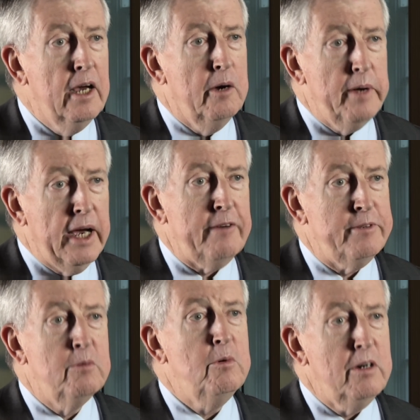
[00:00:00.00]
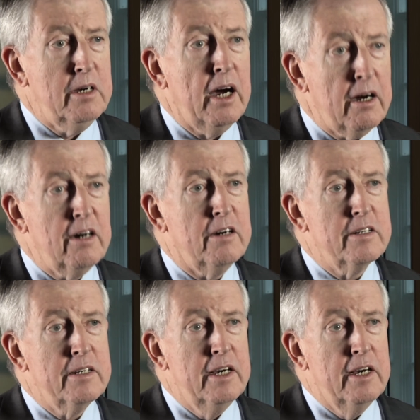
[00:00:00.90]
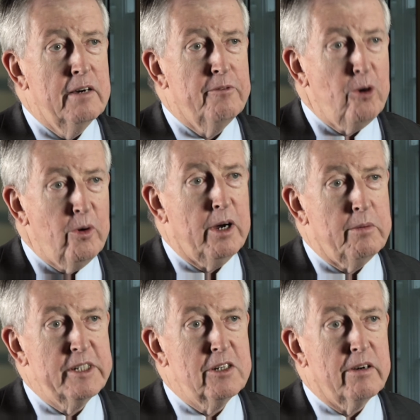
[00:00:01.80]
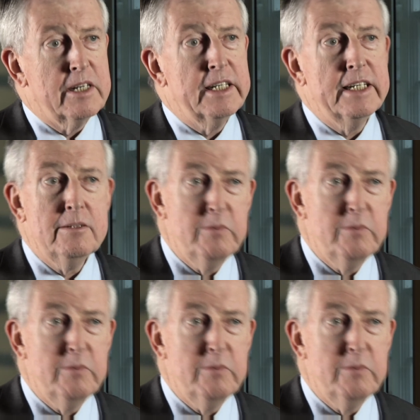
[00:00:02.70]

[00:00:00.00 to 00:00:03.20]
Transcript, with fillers: We have to work hard for our majorities.